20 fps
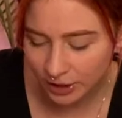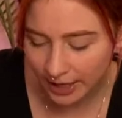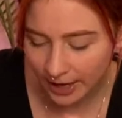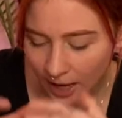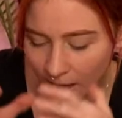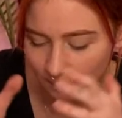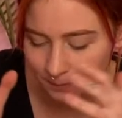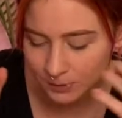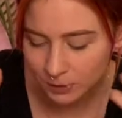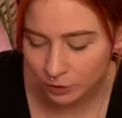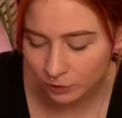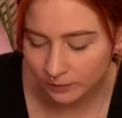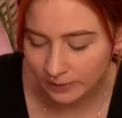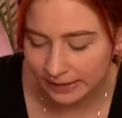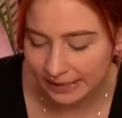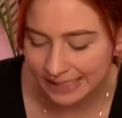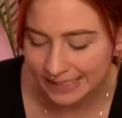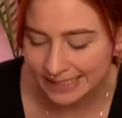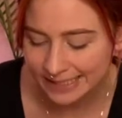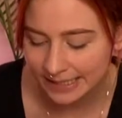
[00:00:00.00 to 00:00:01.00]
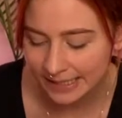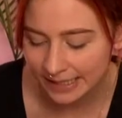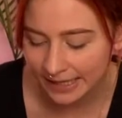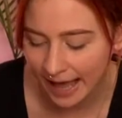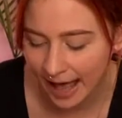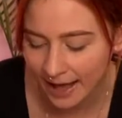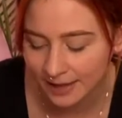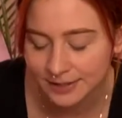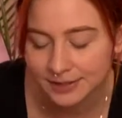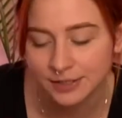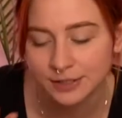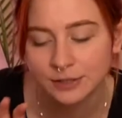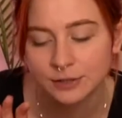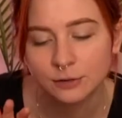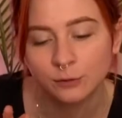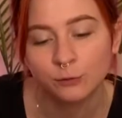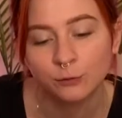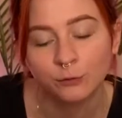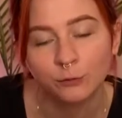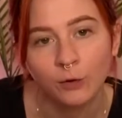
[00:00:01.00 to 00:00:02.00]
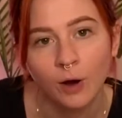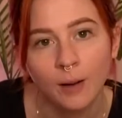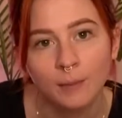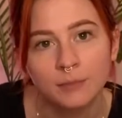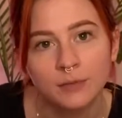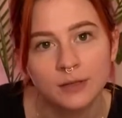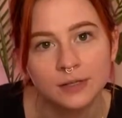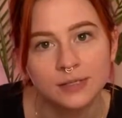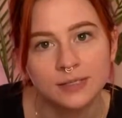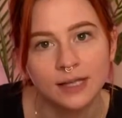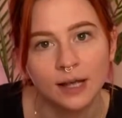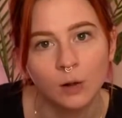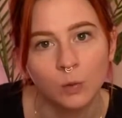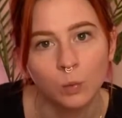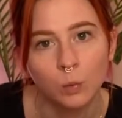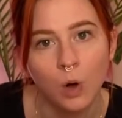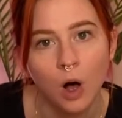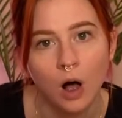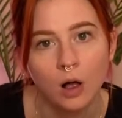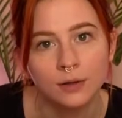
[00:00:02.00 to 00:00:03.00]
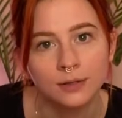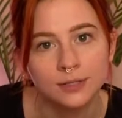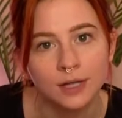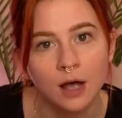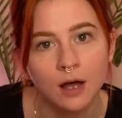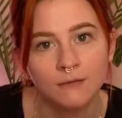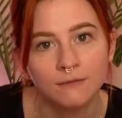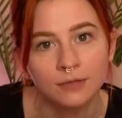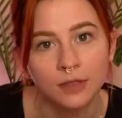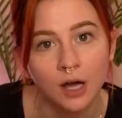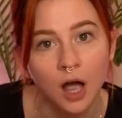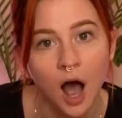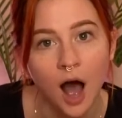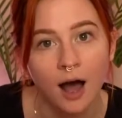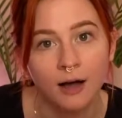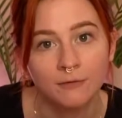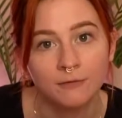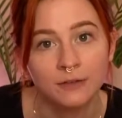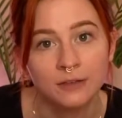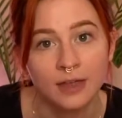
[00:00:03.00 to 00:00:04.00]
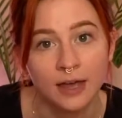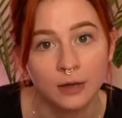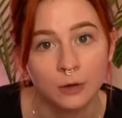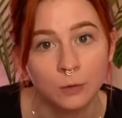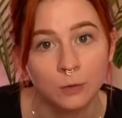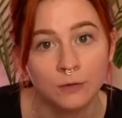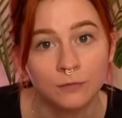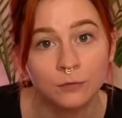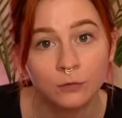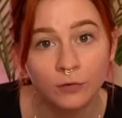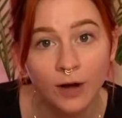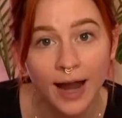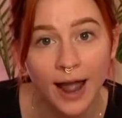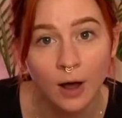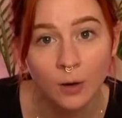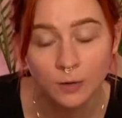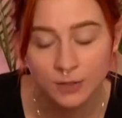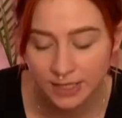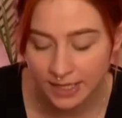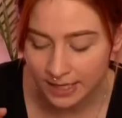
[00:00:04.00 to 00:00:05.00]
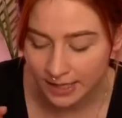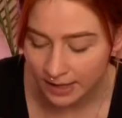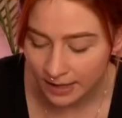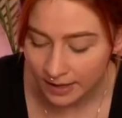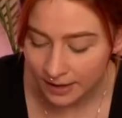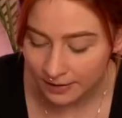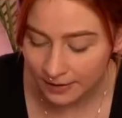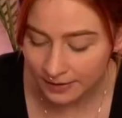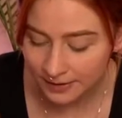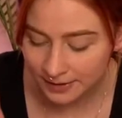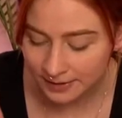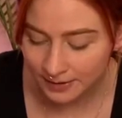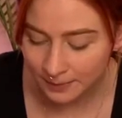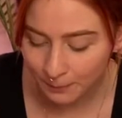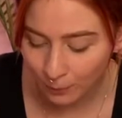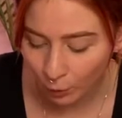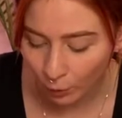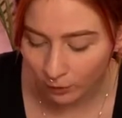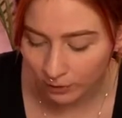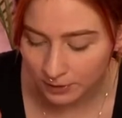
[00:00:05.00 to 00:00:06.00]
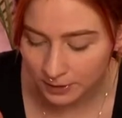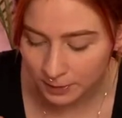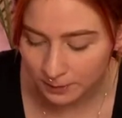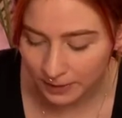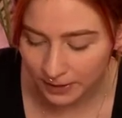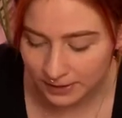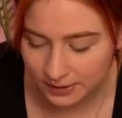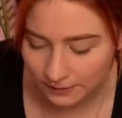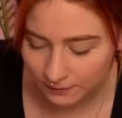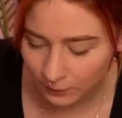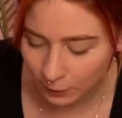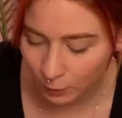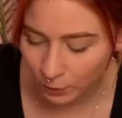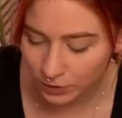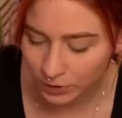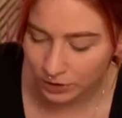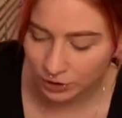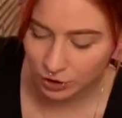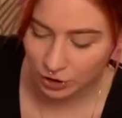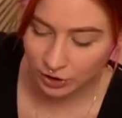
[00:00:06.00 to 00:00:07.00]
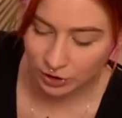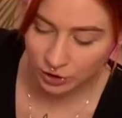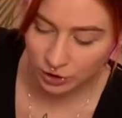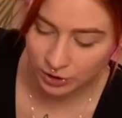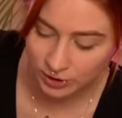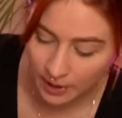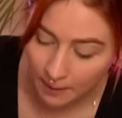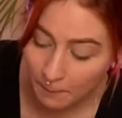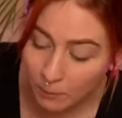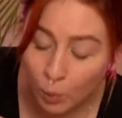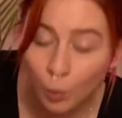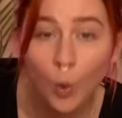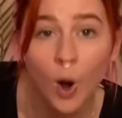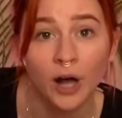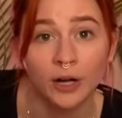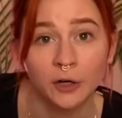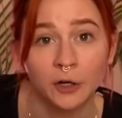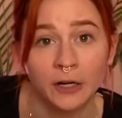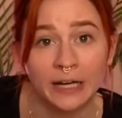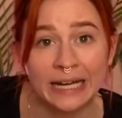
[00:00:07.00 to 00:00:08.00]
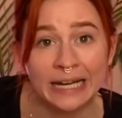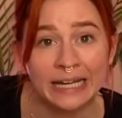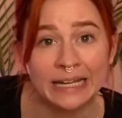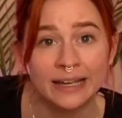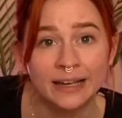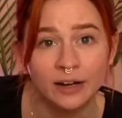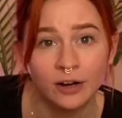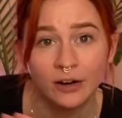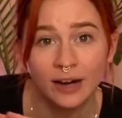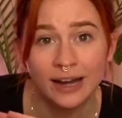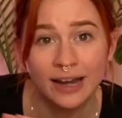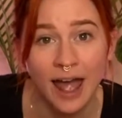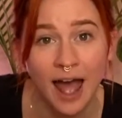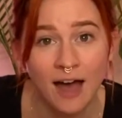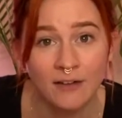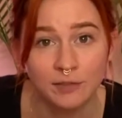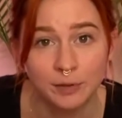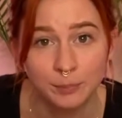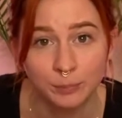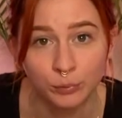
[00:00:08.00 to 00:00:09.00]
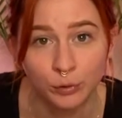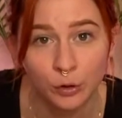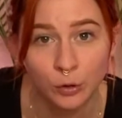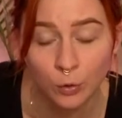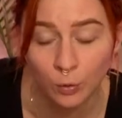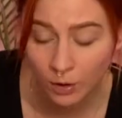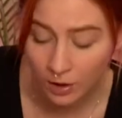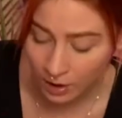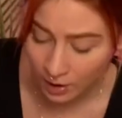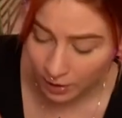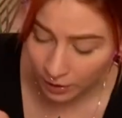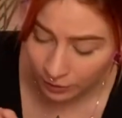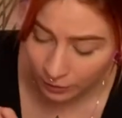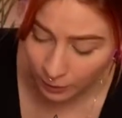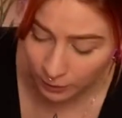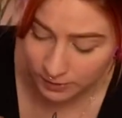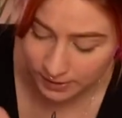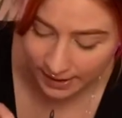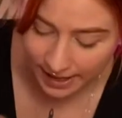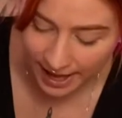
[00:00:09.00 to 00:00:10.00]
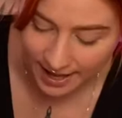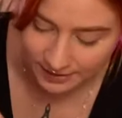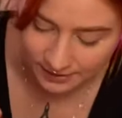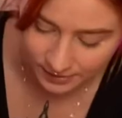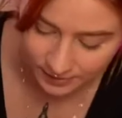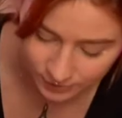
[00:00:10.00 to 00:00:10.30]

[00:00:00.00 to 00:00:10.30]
helps to release the gases from the cell walls of the coffee that you have ground. This is important because if you were to just dump water in here and have it brew, those gases